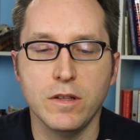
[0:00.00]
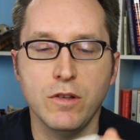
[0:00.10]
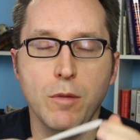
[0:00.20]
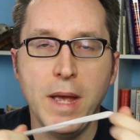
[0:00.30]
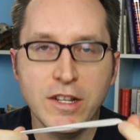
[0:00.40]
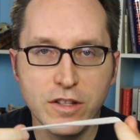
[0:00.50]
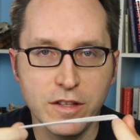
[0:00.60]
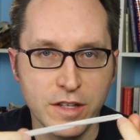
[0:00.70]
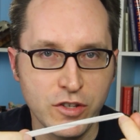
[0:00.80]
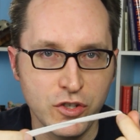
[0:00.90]
So imagine
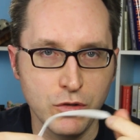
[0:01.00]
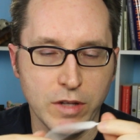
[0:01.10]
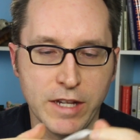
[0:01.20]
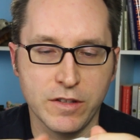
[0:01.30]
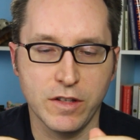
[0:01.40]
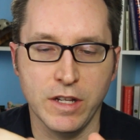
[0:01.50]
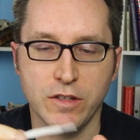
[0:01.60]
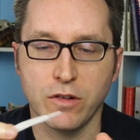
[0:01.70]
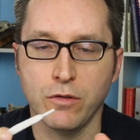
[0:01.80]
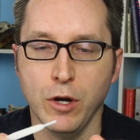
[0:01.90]
that this shoelace
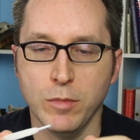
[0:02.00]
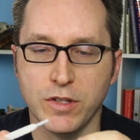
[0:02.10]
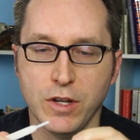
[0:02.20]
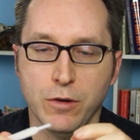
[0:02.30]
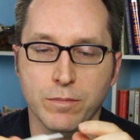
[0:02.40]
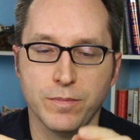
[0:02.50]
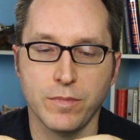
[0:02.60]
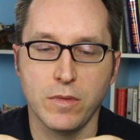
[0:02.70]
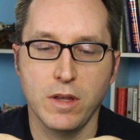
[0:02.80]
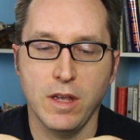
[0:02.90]
is a chromosome.
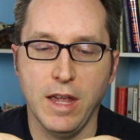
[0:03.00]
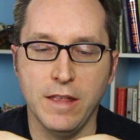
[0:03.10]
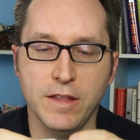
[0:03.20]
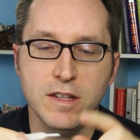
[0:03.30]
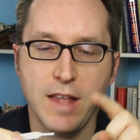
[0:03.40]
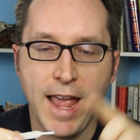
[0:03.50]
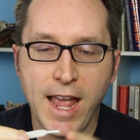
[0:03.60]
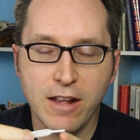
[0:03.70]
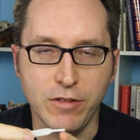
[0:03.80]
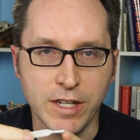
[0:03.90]
And this
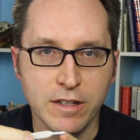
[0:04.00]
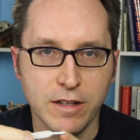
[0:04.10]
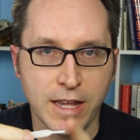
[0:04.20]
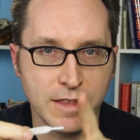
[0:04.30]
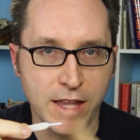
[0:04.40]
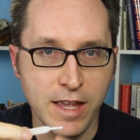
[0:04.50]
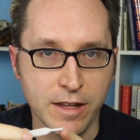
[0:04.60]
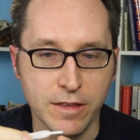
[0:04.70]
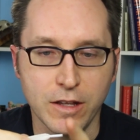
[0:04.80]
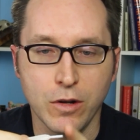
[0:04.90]
aglet at the
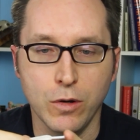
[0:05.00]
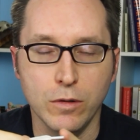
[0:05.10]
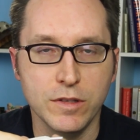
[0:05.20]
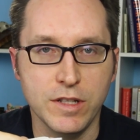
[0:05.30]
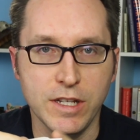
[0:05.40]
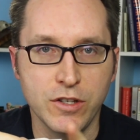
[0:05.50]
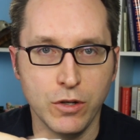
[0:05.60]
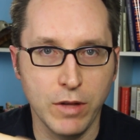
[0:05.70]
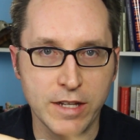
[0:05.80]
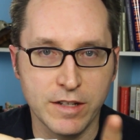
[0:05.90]
end that holds the
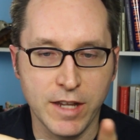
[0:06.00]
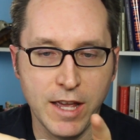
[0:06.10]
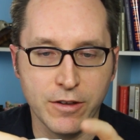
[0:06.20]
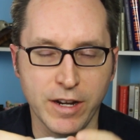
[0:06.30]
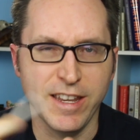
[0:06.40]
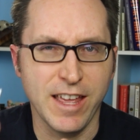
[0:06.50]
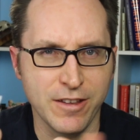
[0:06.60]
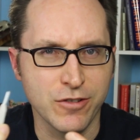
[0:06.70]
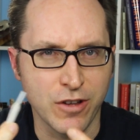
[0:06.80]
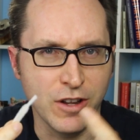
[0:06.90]
shoelace together, and yeah,
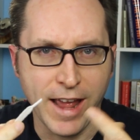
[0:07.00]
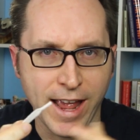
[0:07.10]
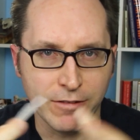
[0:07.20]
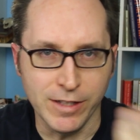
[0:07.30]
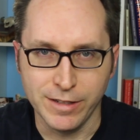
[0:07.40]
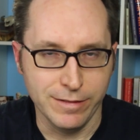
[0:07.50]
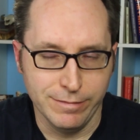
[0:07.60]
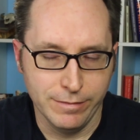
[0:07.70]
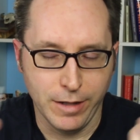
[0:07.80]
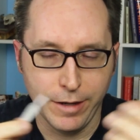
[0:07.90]
these are called aglets,
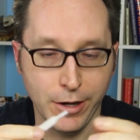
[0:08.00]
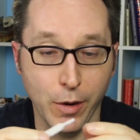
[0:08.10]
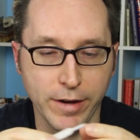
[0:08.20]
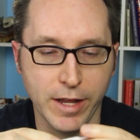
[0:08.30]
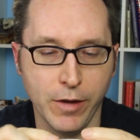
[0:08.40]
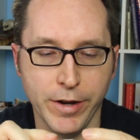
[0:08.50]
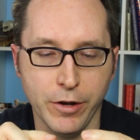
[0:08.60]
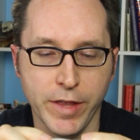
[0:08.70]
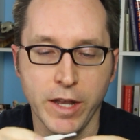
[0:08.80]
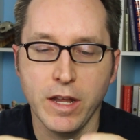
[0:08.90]
no idea how I
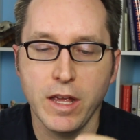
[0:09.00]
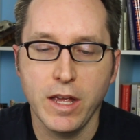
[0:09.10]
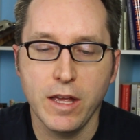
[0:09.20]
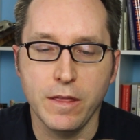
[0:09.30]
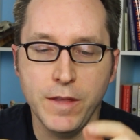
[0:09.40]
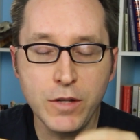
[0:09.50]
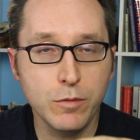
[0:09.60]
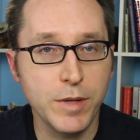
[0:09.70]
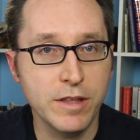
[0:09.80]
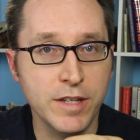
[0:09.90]
know that, these
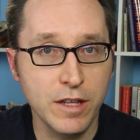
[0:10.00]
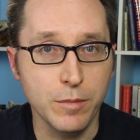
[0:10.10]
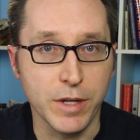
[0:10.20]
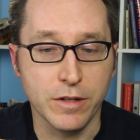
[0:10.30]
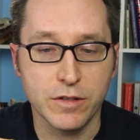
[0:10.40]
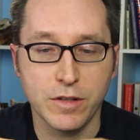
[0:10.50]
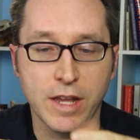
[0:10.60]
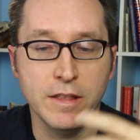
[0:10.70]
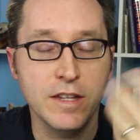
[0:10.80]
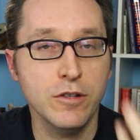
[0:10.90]
would be the telomeres,
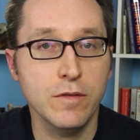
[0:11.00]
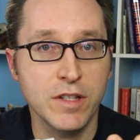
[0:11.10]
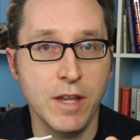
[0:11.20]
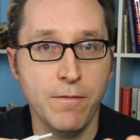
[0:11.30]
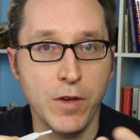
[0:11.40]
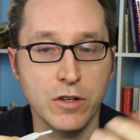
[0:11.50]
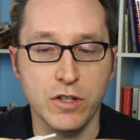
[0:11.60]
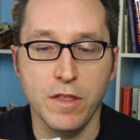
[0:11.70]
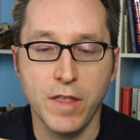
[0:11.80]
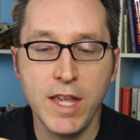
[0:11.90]
and they serve the same
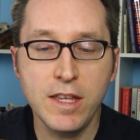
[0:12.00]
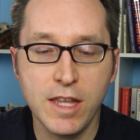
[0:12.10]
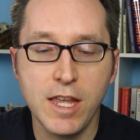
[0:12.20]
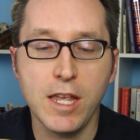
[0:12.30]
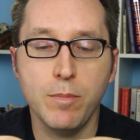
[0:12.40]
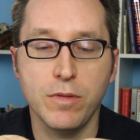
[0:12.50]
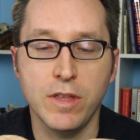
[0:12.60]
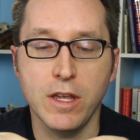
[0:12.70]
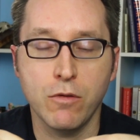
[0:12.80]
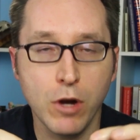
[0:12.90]
function. They keep
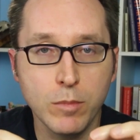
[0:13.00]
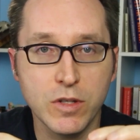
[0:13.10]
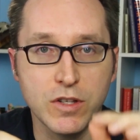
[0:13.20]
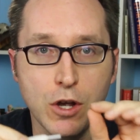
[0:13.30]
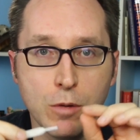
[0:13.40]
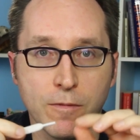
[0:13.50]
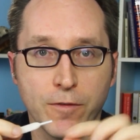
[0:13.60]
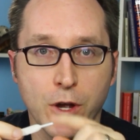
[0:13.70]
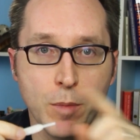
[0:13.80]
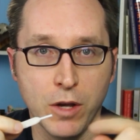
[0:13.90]
the chromosome
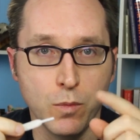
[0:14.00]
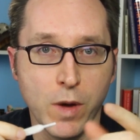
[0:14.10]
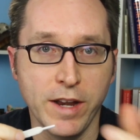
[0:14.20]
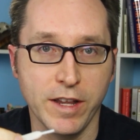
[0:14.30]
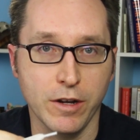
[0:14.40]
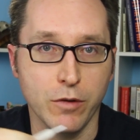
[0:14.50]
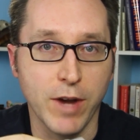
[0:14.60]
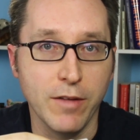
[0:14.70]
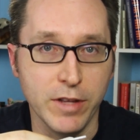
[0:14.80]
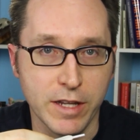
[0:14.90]
from unwinding and
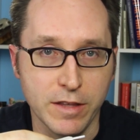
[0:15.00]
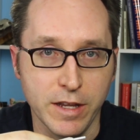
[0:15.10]
unraveling at the